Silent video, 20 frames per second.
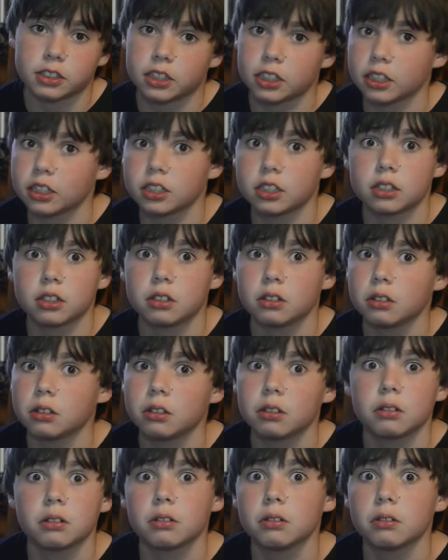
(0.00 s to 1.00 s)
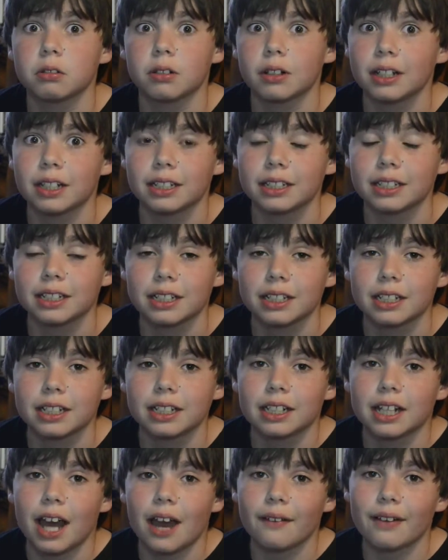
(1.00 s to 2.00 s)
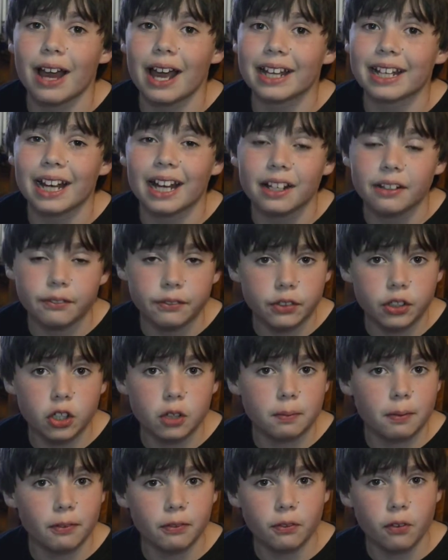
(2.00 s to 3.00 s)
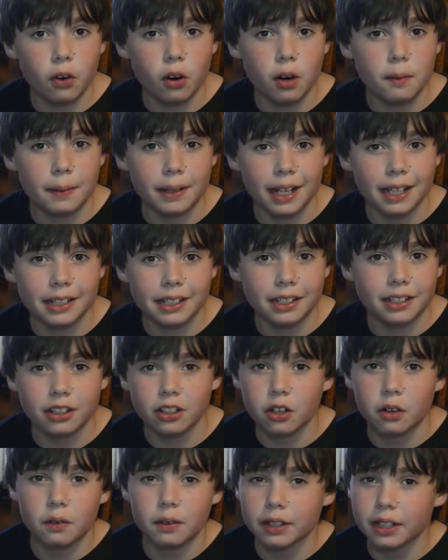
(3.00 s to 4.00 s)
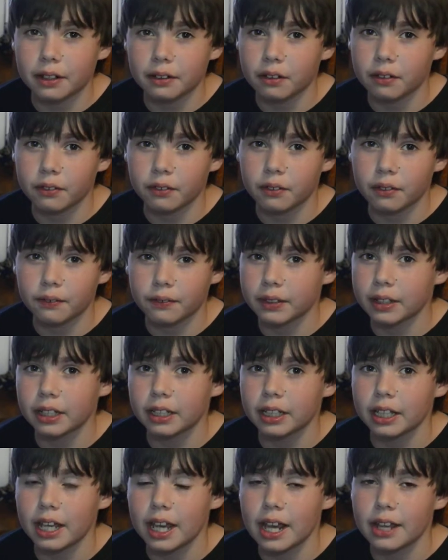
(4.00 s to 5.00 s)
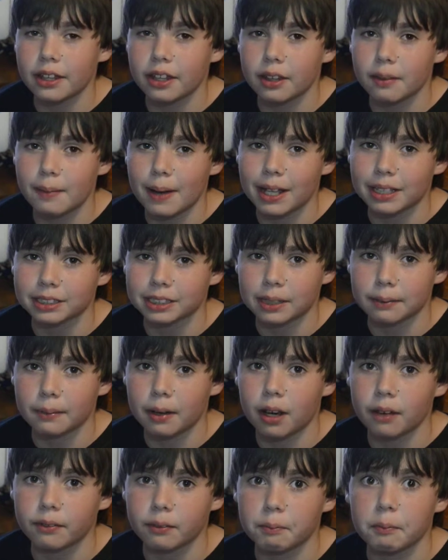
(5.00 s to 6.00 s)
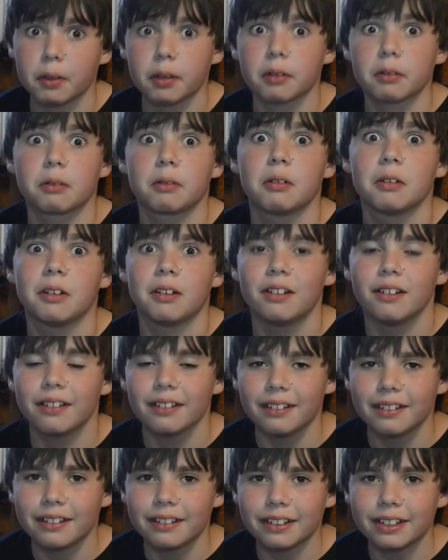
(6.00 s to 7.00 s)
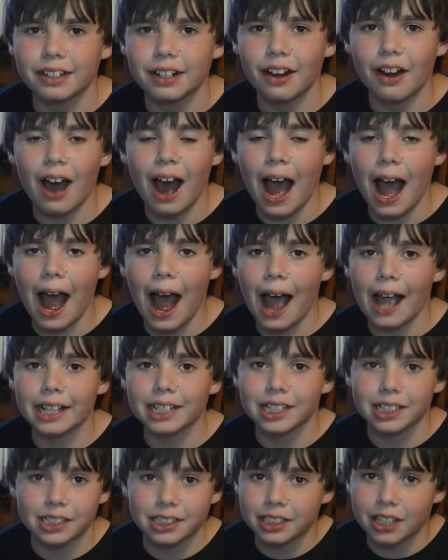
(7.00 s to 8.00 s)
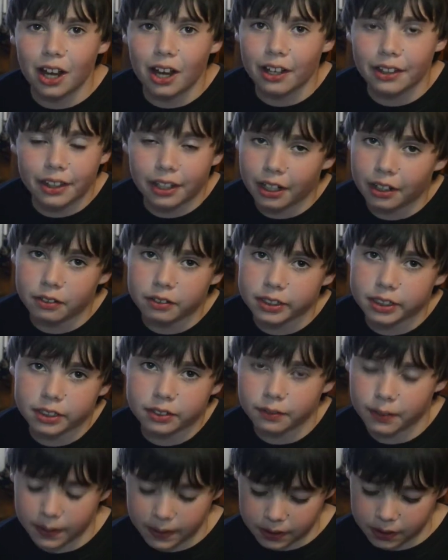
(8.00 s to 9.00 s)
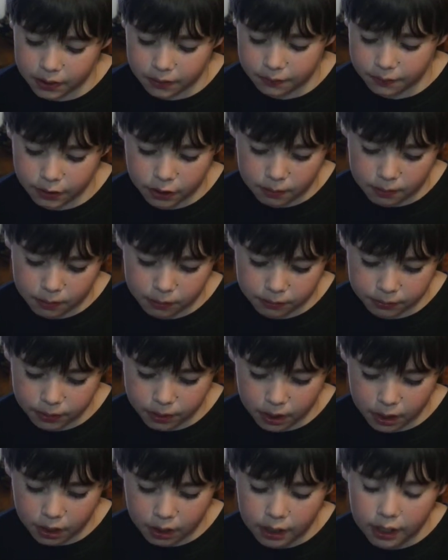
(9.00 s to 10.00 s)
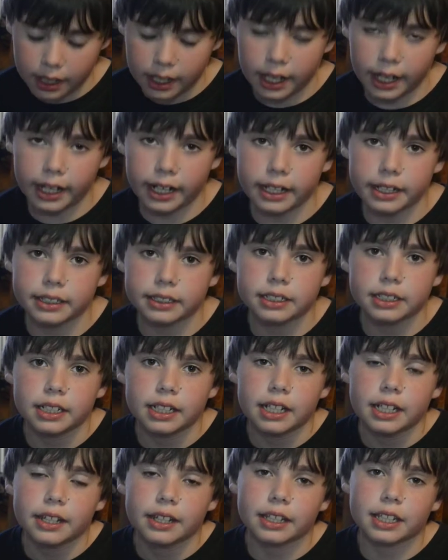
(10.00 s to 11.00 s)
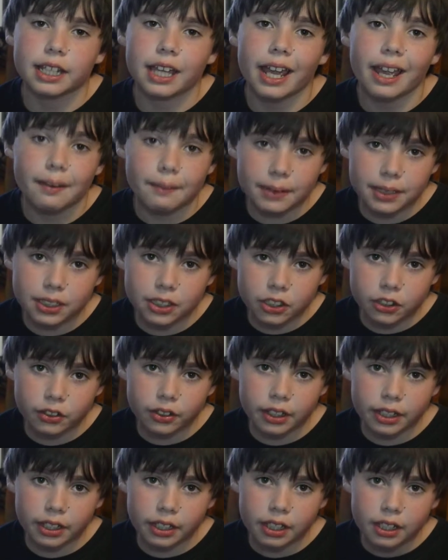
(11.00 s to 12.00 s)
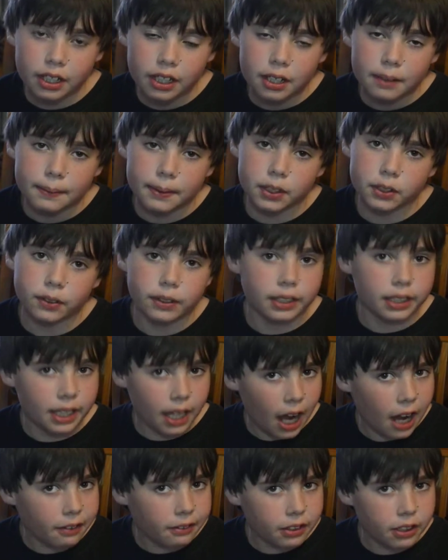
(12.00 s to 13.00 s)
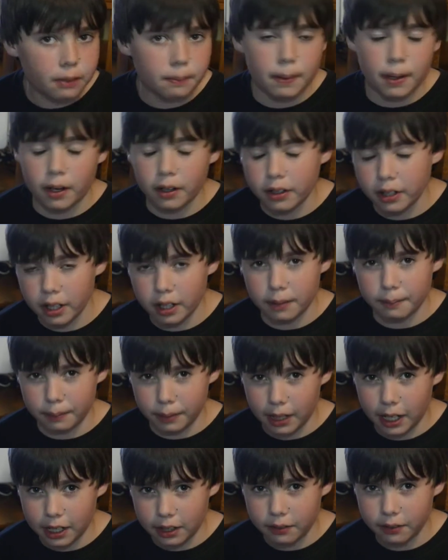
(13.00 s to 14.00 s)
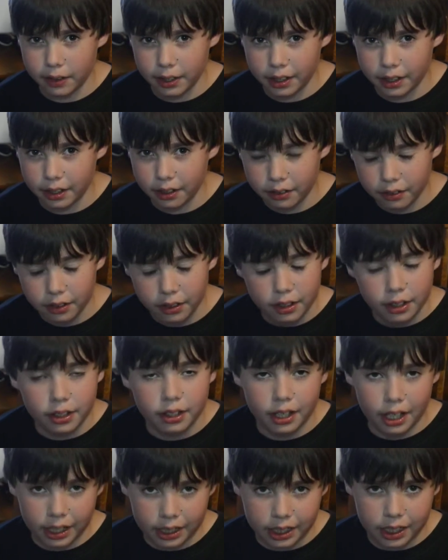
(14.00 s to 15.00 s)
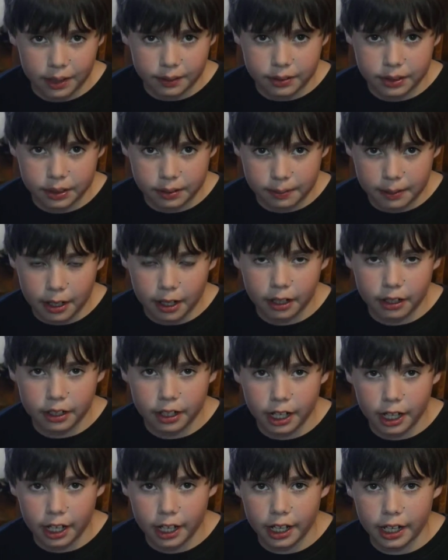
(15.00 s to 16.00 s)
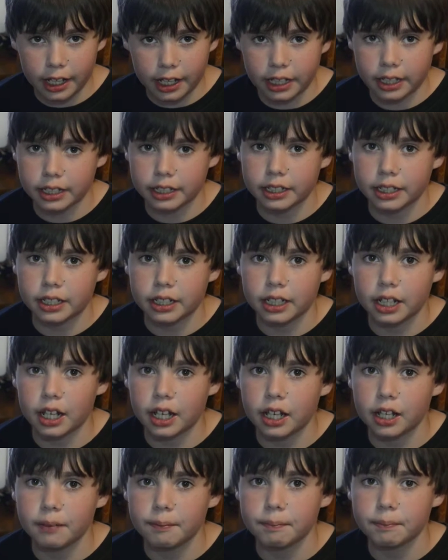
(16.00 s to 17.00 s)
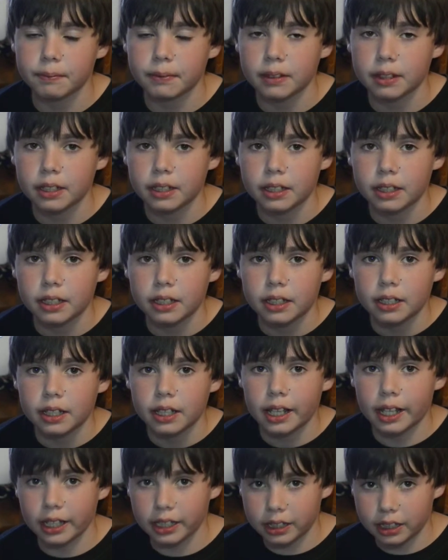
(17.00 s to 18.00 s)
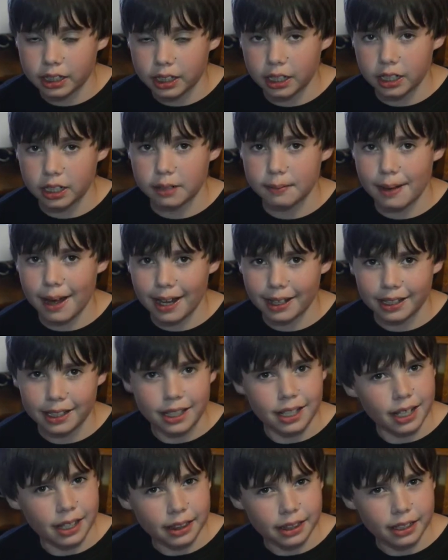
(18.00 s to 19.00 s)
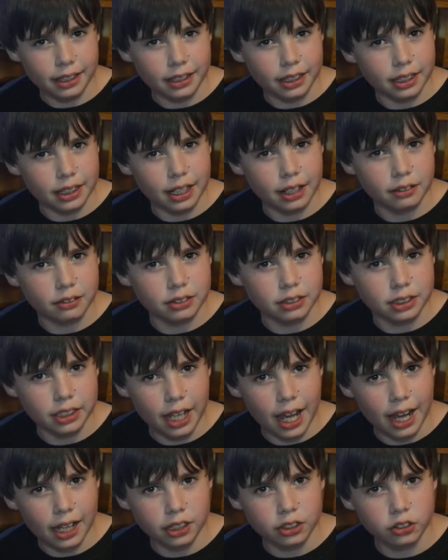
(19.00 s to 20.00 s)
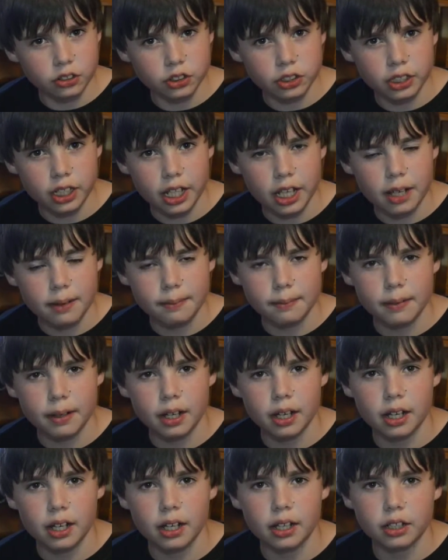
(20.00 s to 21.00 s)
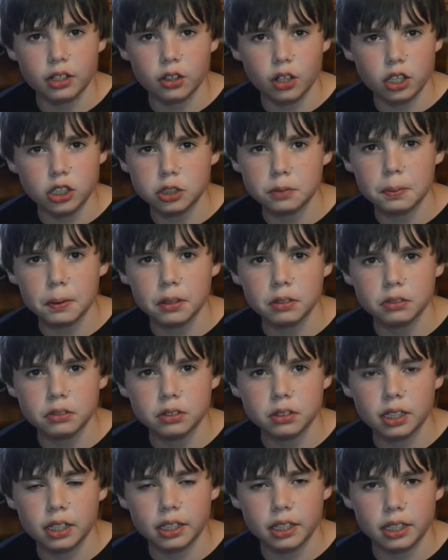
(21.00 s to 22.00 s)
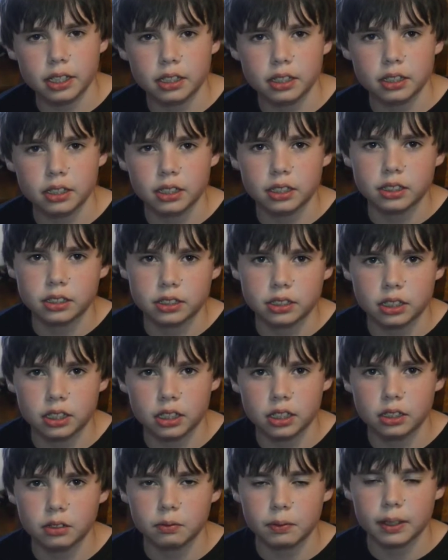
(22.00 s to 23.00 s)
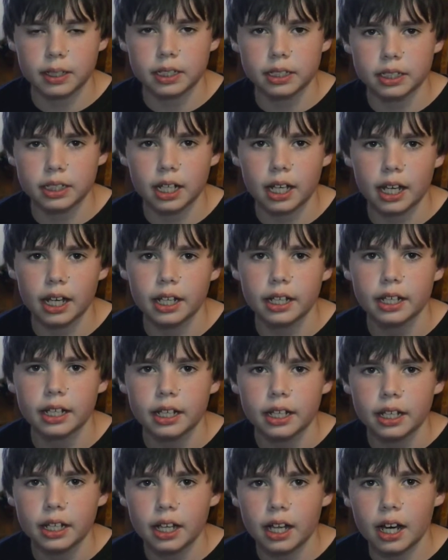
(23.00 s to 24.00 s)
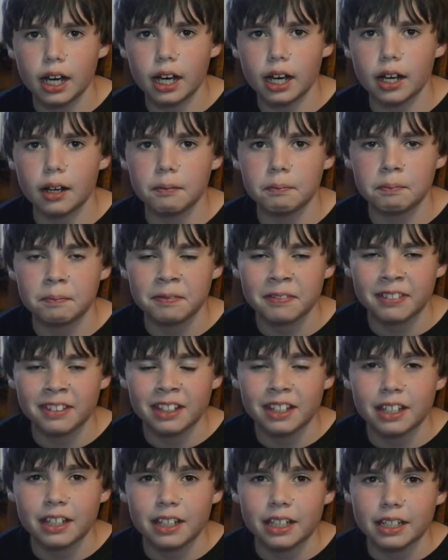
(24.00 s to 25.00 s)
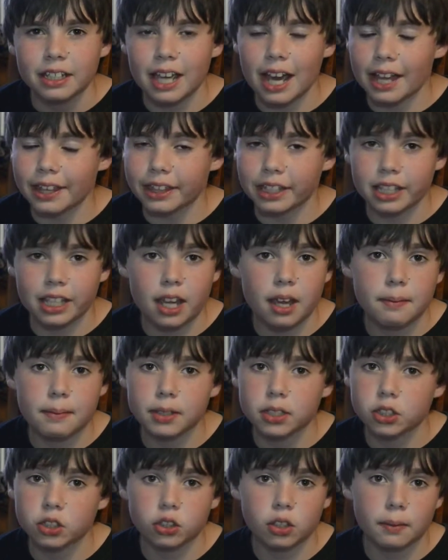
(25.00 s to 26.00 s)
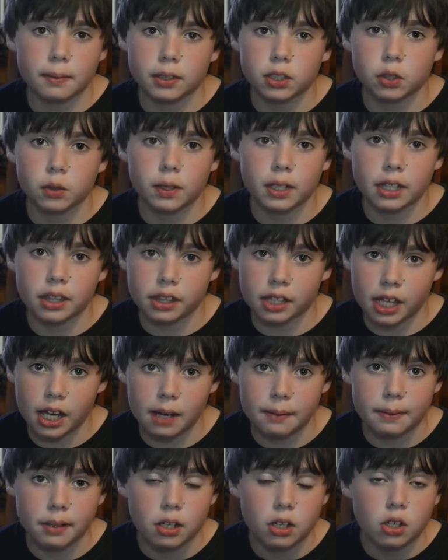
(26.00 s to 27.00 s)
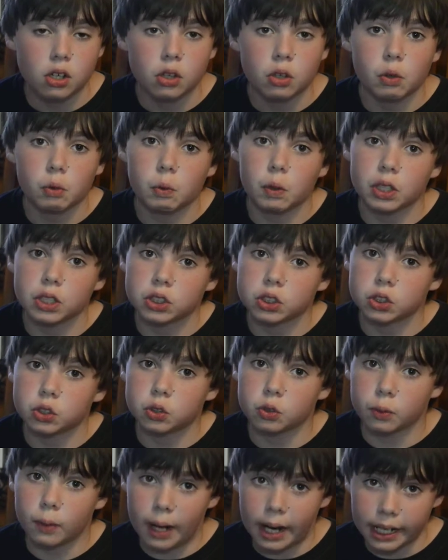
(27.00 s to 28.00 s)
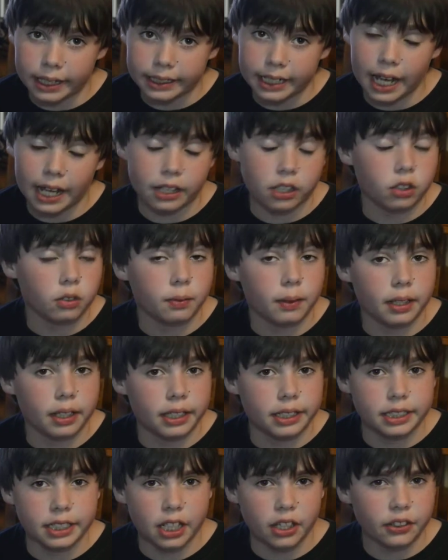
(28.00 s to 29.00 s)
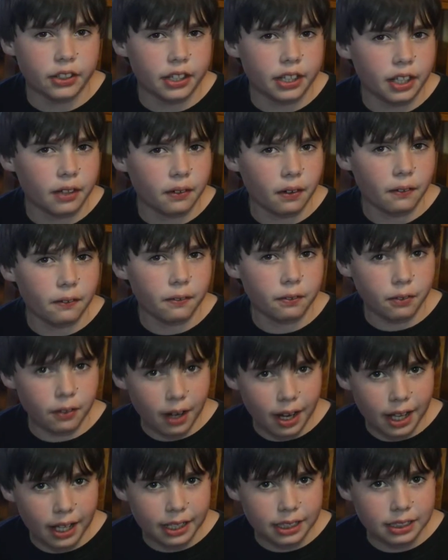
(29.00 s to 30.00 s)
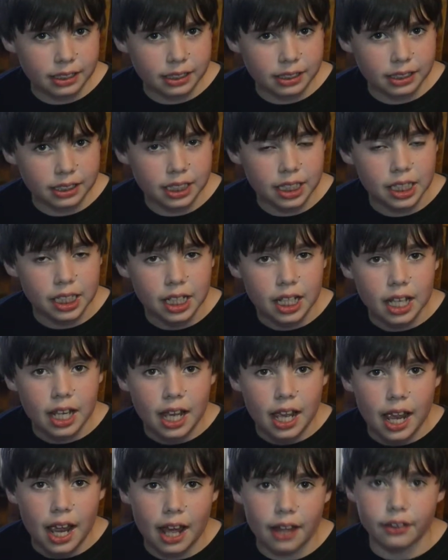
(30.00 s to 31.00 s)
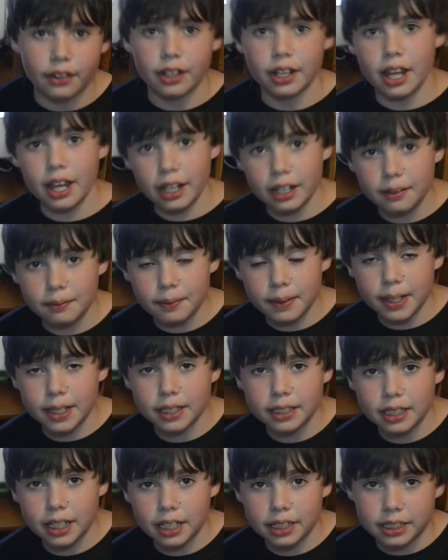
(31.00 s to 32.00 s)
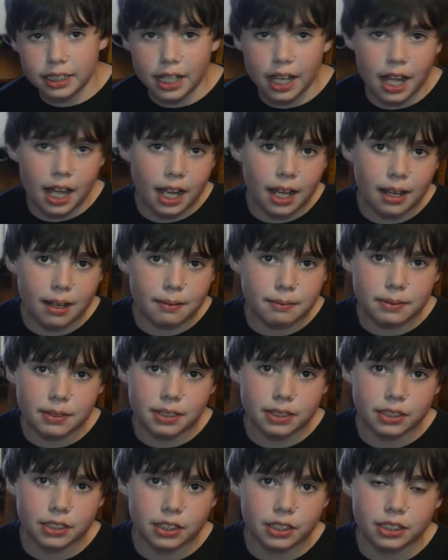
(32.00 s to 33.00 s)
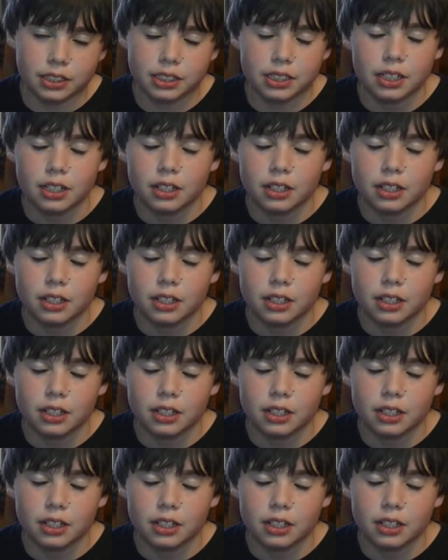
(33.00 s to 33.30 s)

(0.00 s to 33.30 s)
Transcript: just, what? I mean, I kind of knew before, but I didn't know when they would reveal it, and then the mask came off, and I'm like, you know, I just thought that it was a good film overall. And the chemistry between Captain America and Black Widow, and Captain America and Anthony Mackie, I think that was the actor's name. Crossbones, I think, is the wing guy. Yeah, the chemistry between them was great. I could really tell that they were friends and then enemies at times, and just,